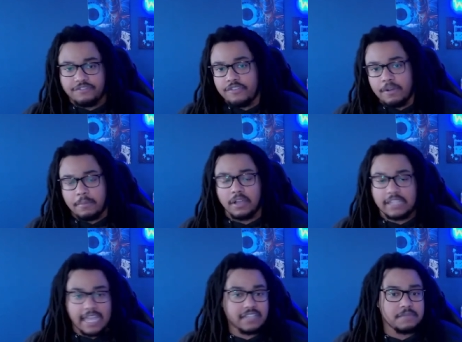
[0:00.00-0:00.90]
from
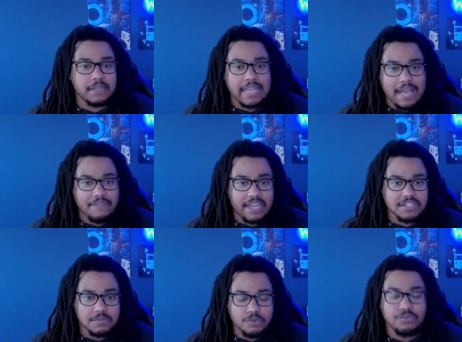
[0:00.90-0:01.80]
the X-Men live
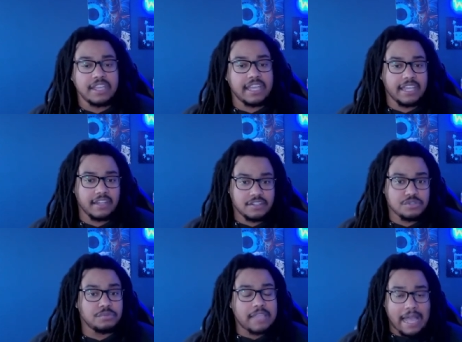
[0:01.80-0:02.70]
action movie in
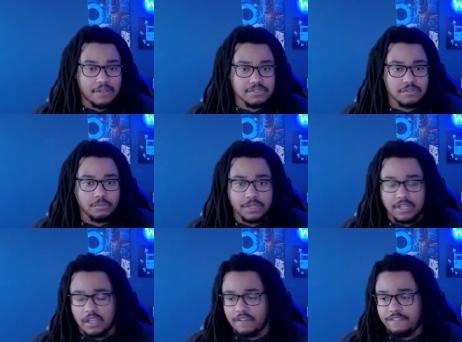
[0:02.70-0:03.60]
2000 with
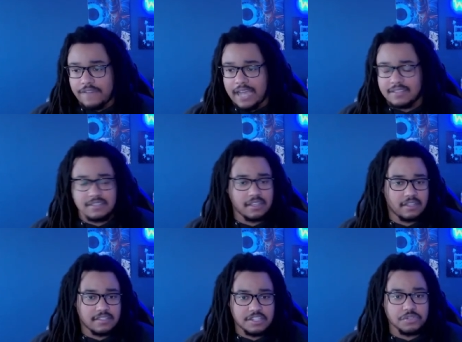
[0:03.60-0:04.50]
Fox,
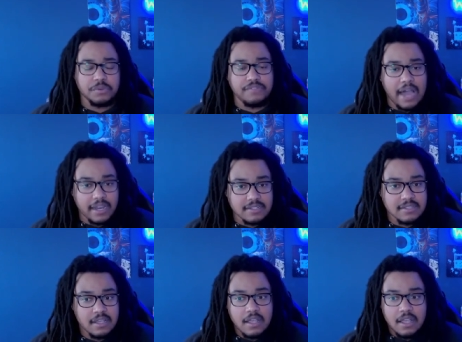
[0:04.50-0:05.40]
Century Fox.
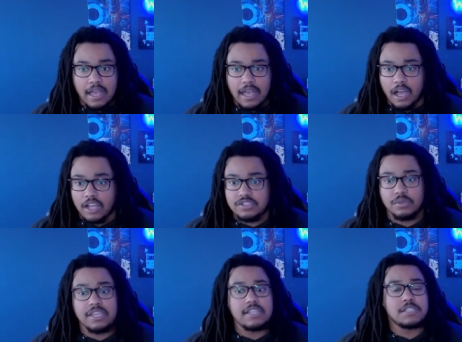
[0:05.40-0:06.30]
So
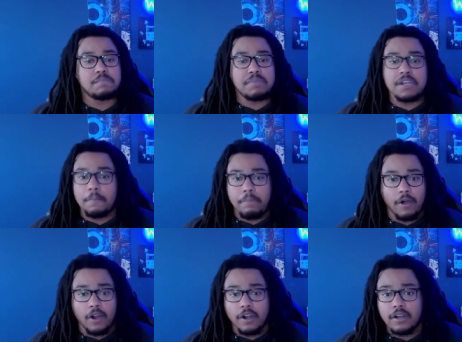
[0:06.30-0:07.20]
he's been a
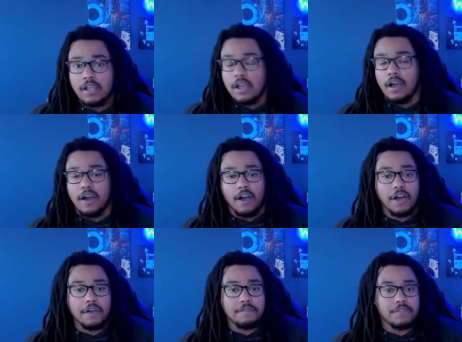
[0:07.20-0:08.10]
part
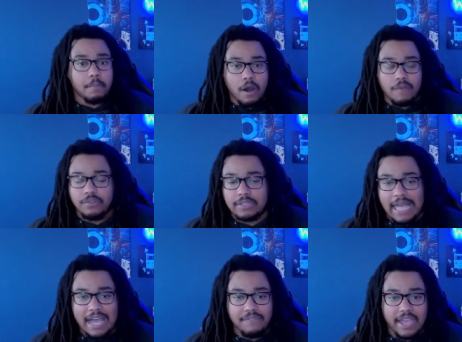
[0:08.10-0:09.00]
of the Marvel
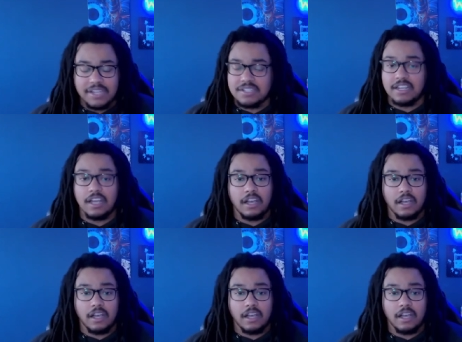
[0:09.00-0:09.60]
live action